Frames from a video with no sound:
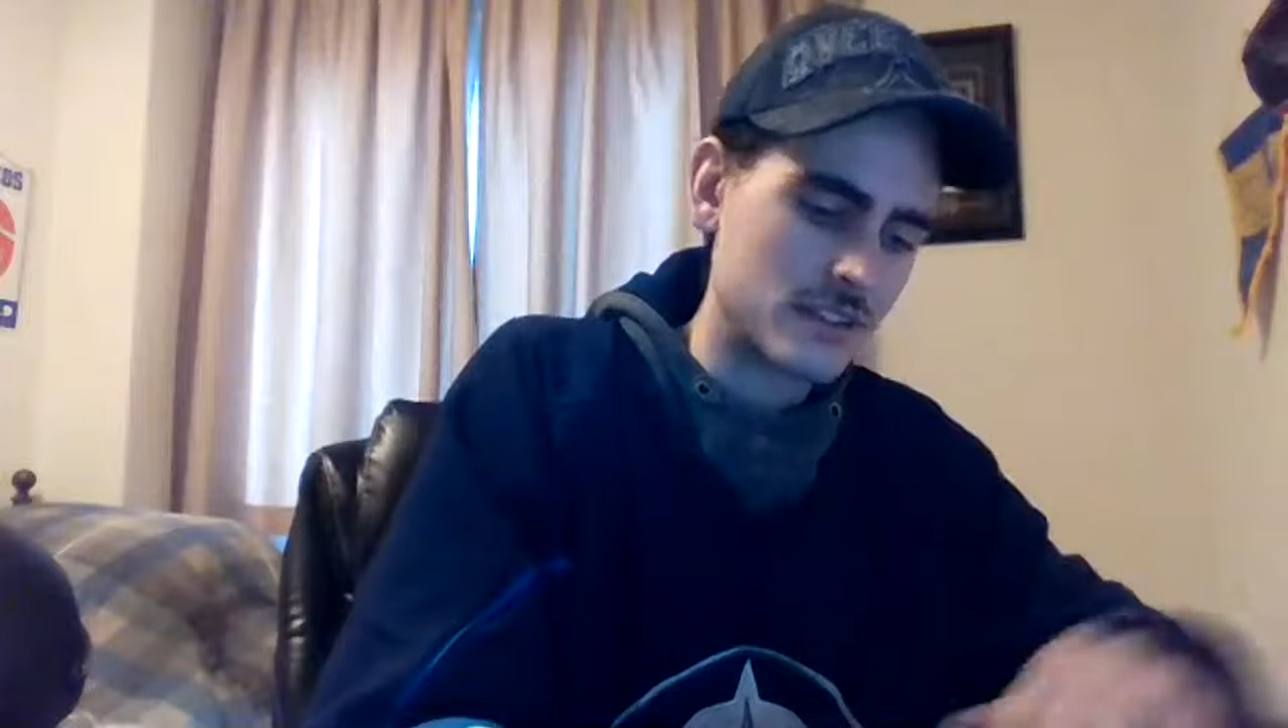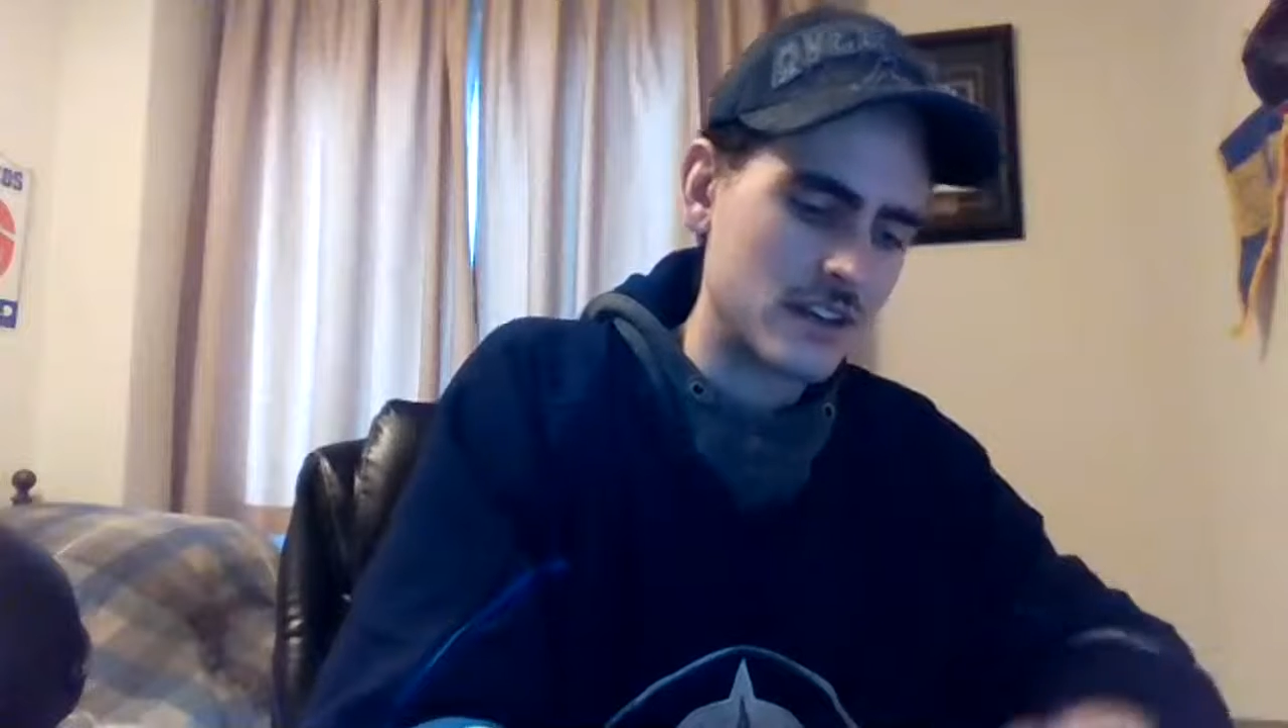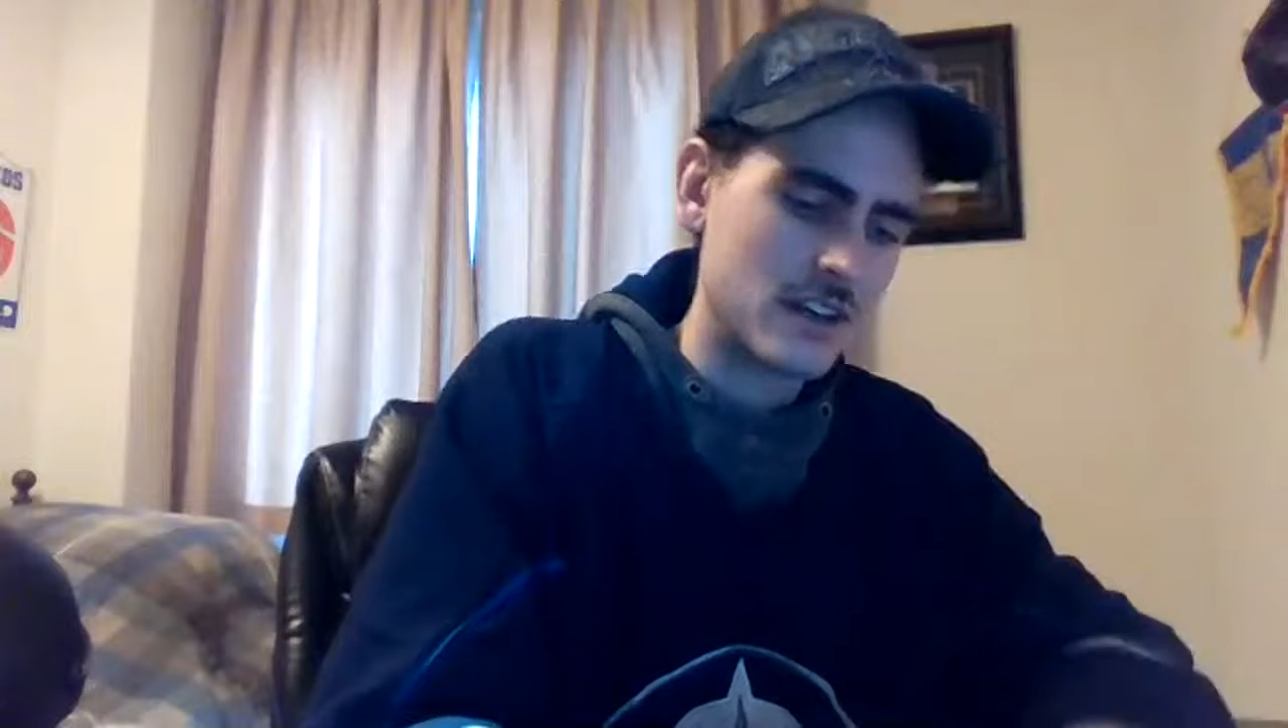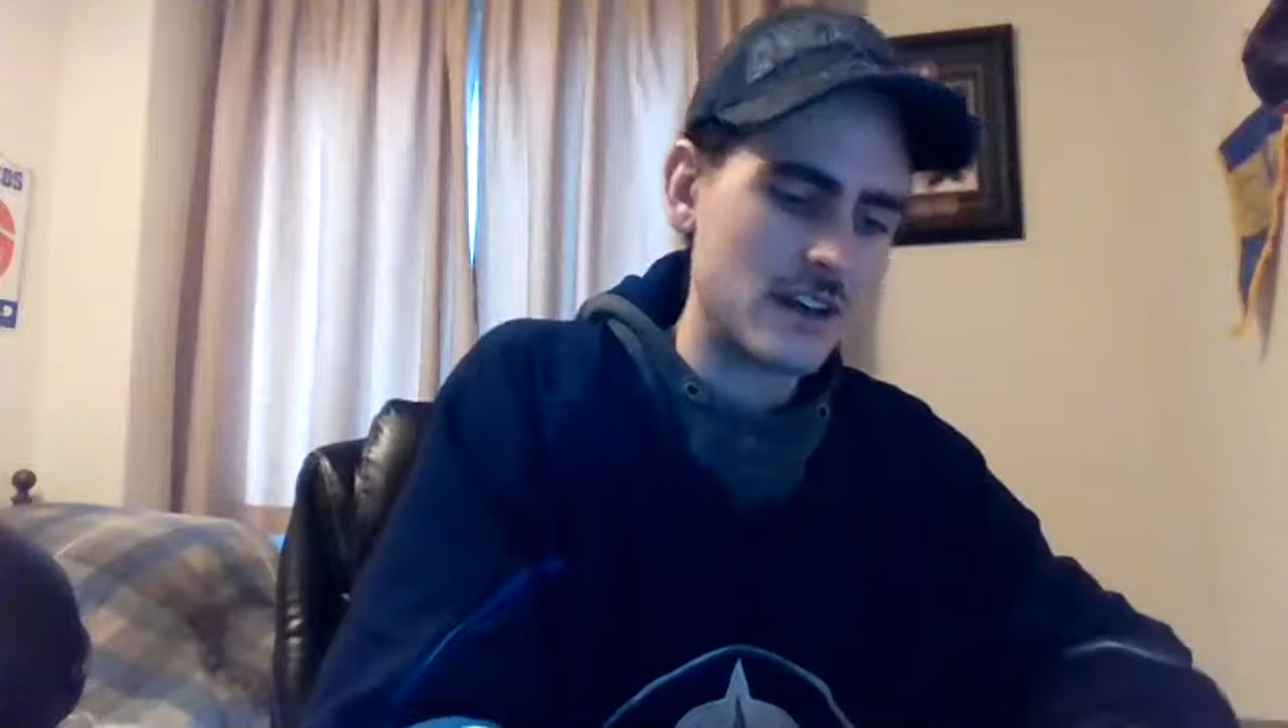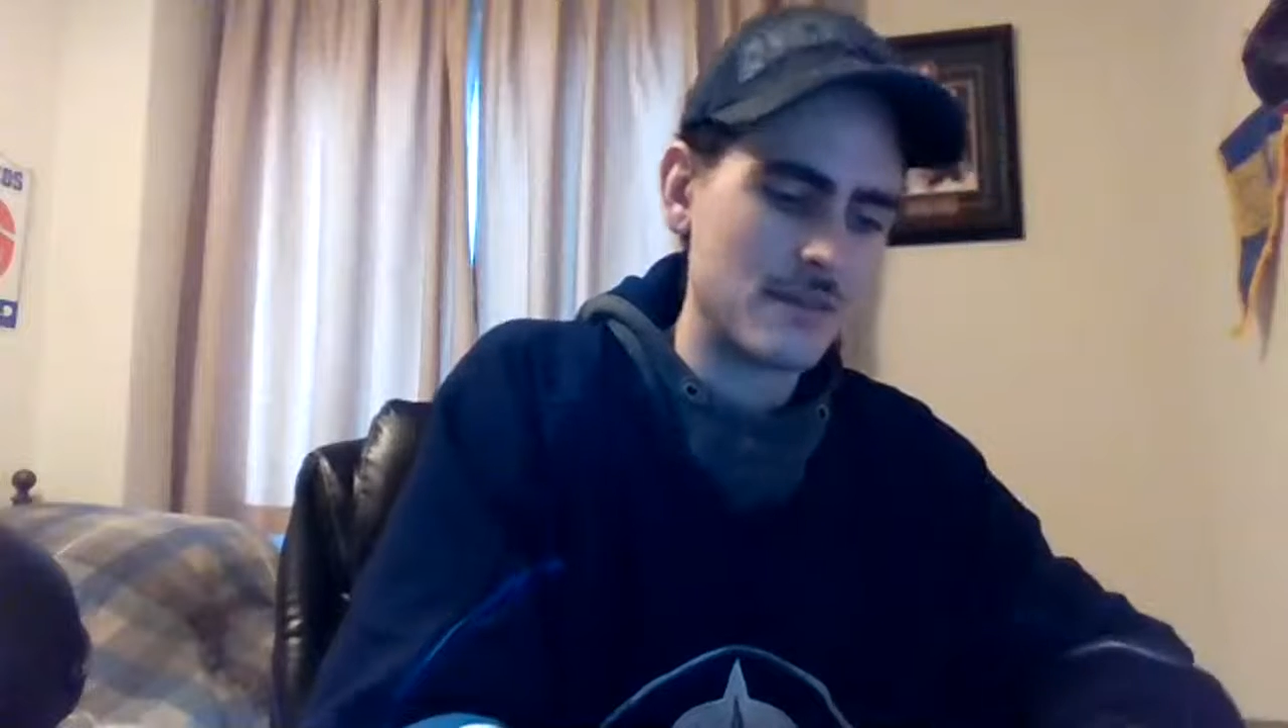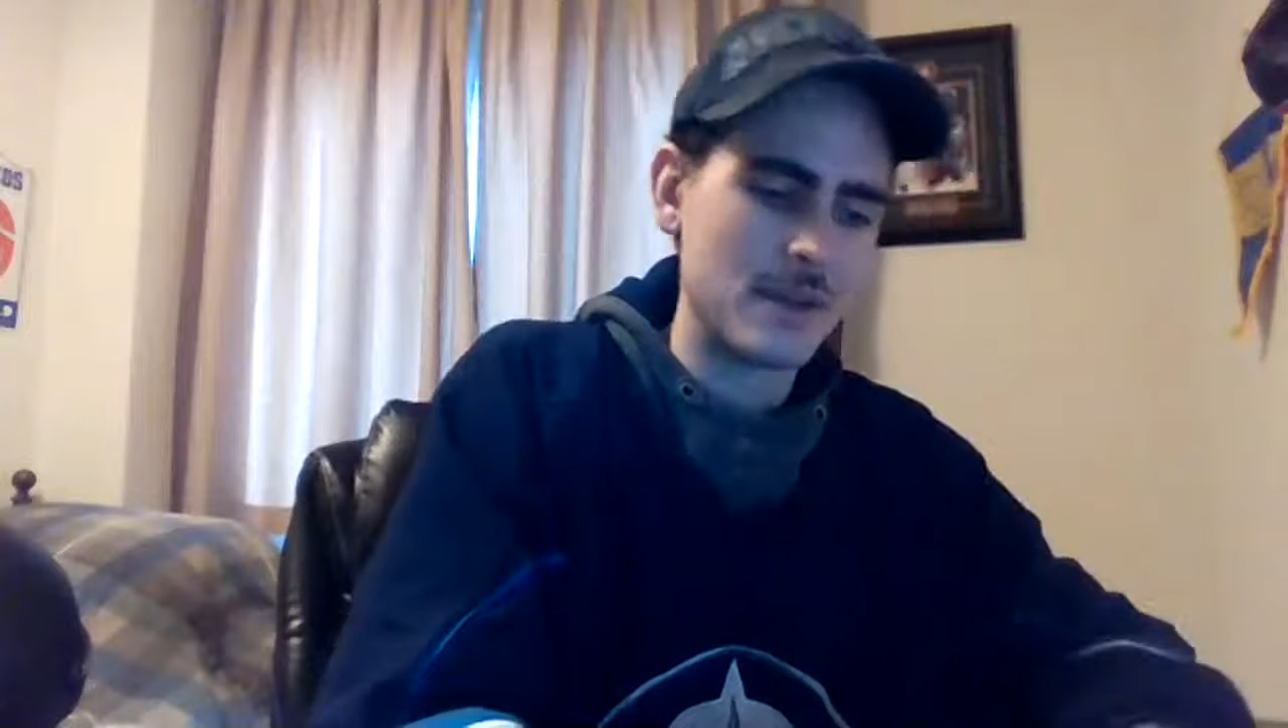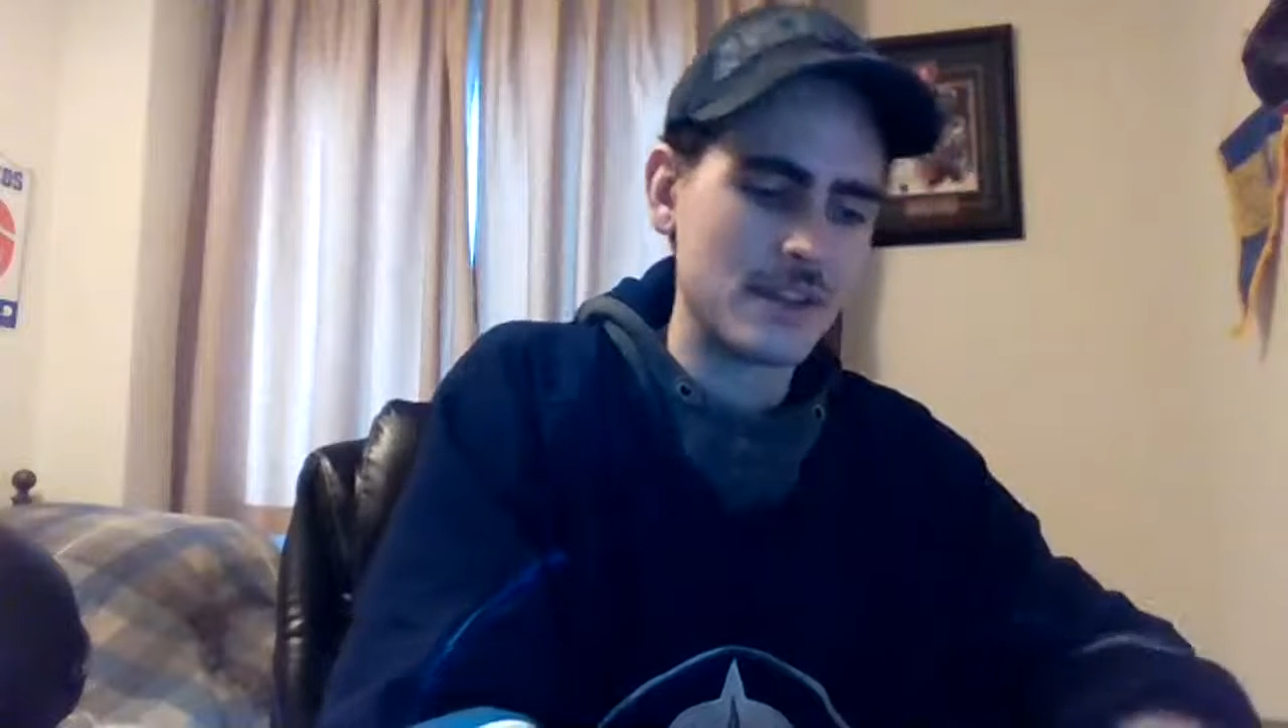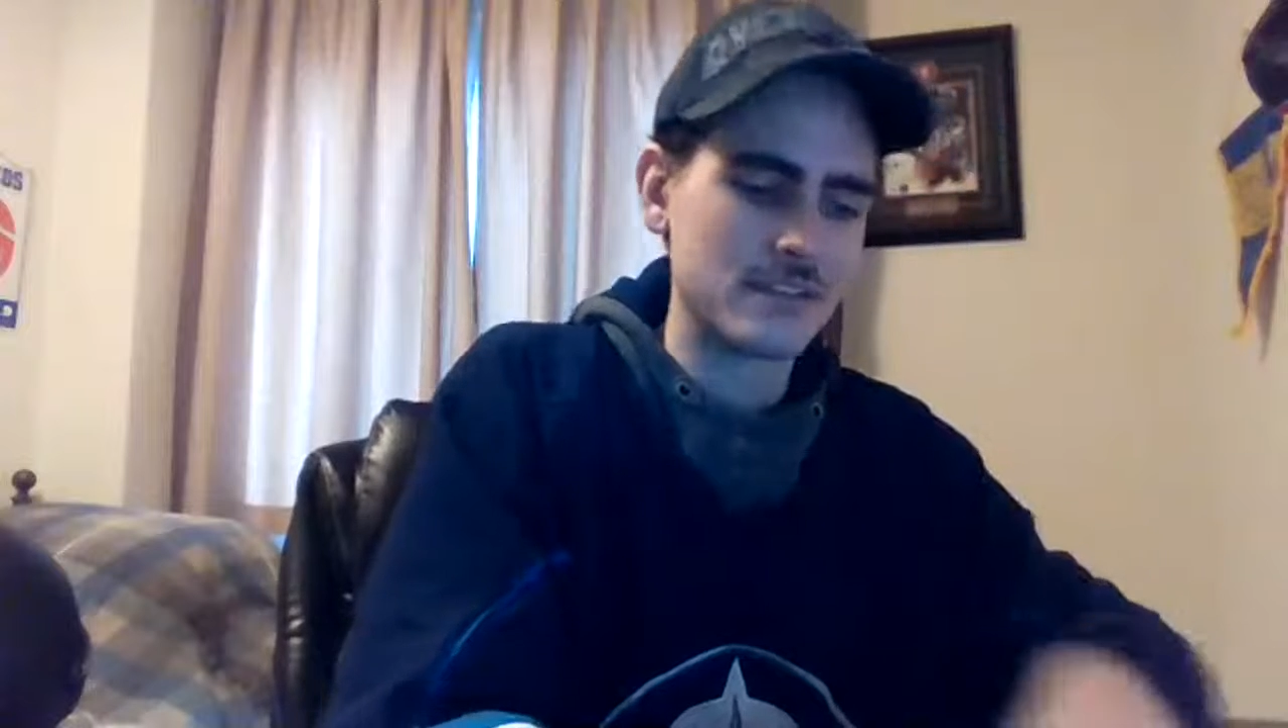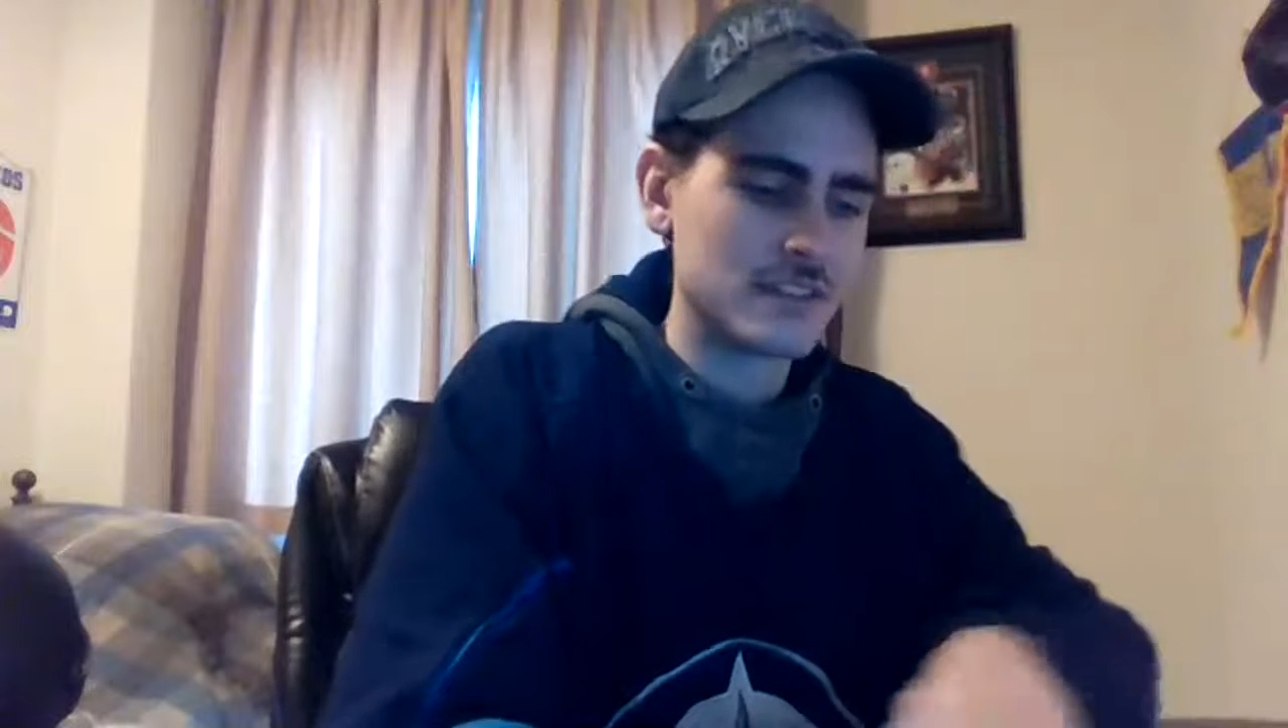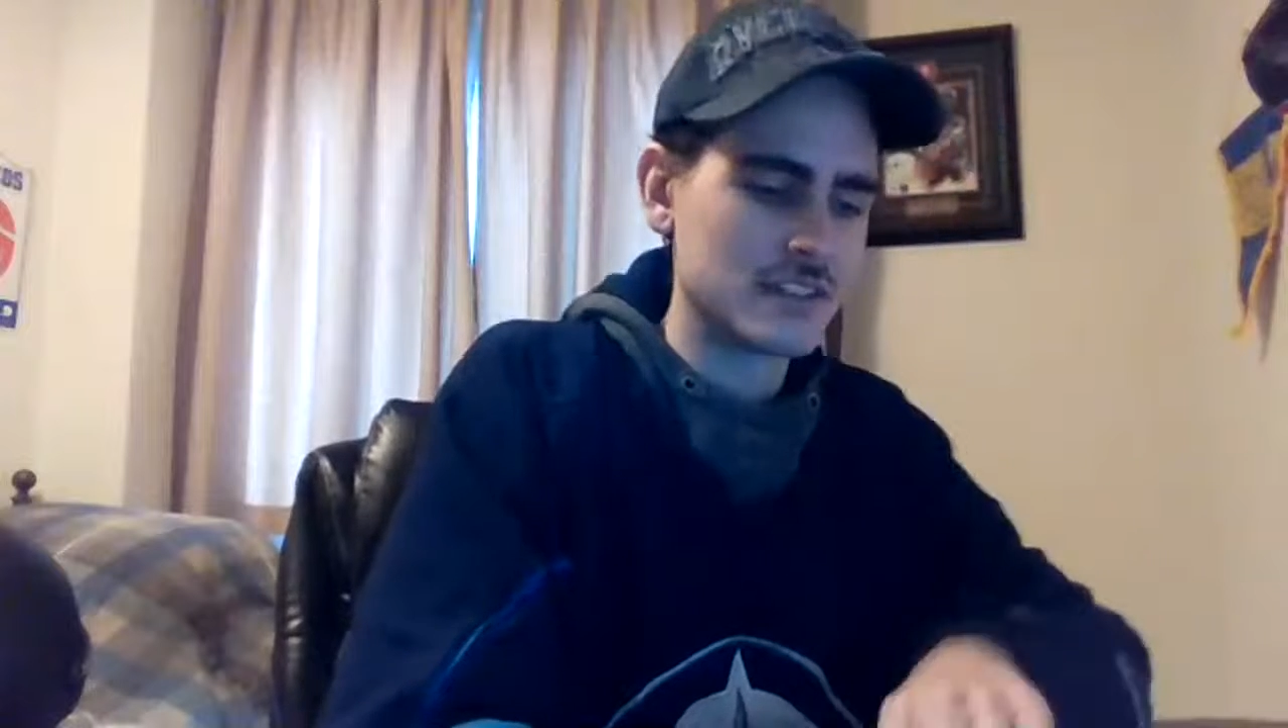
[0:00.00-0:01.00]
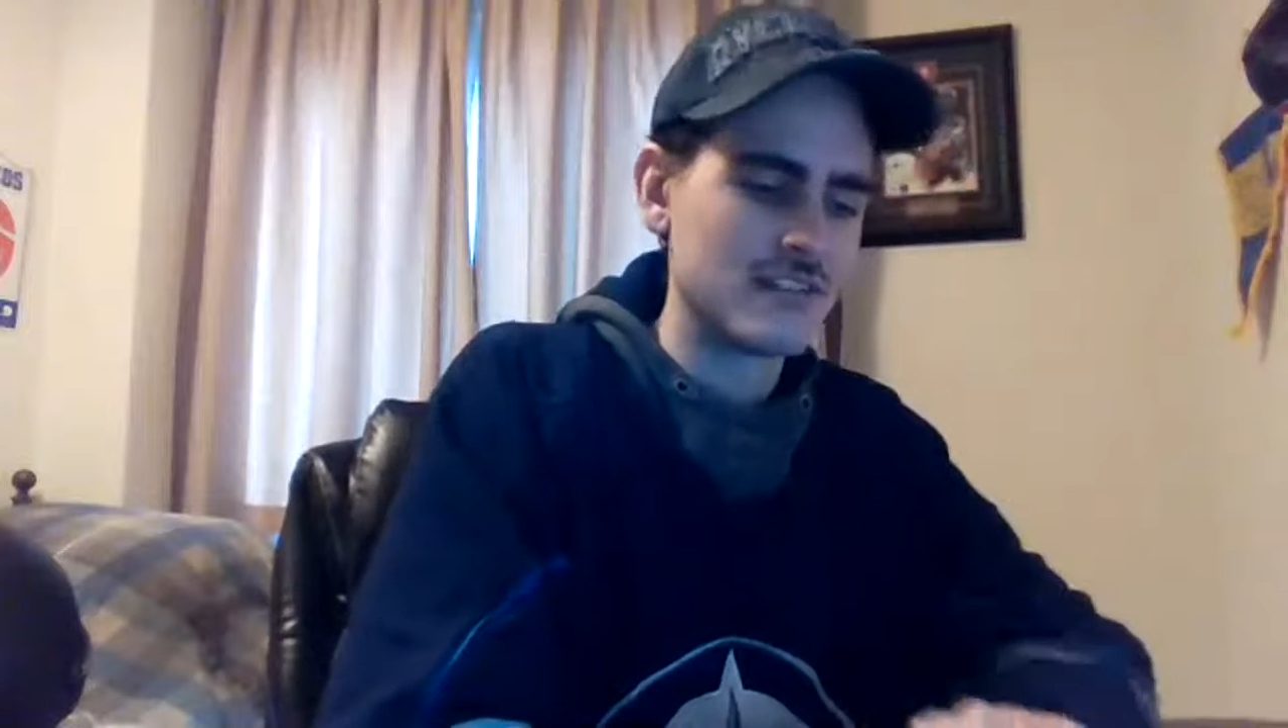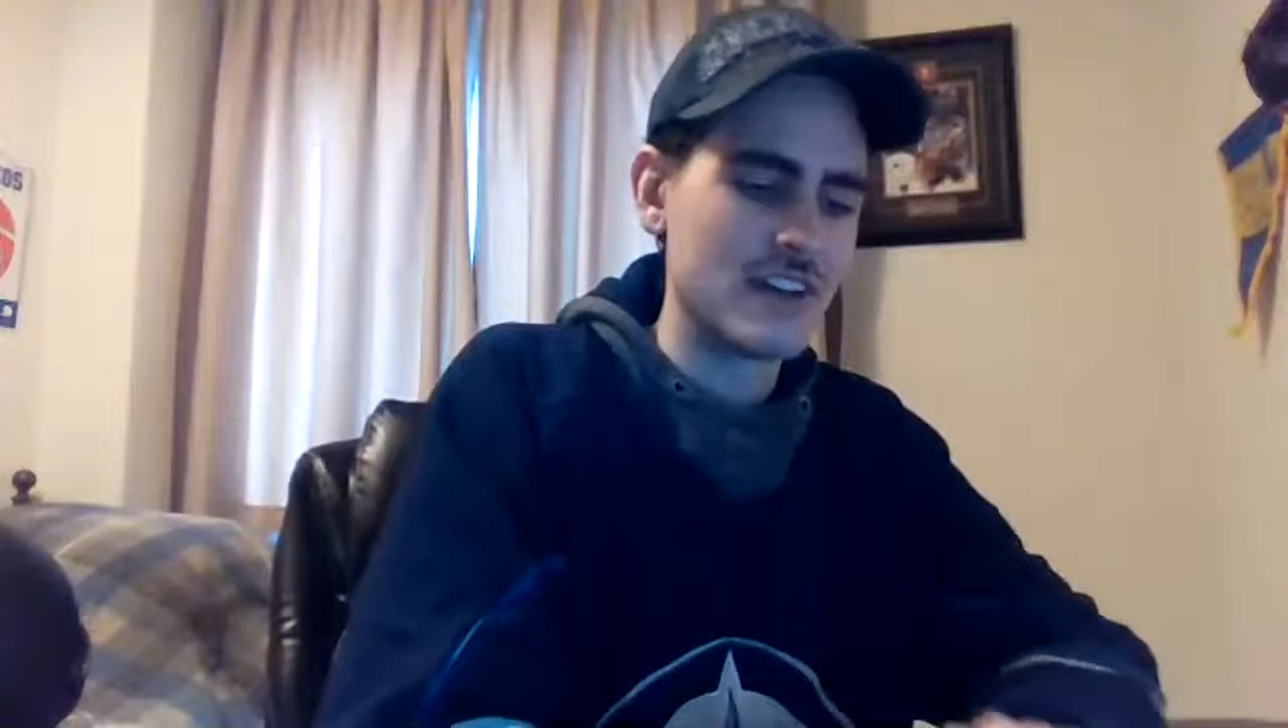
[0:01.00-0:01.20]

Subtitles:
Bet365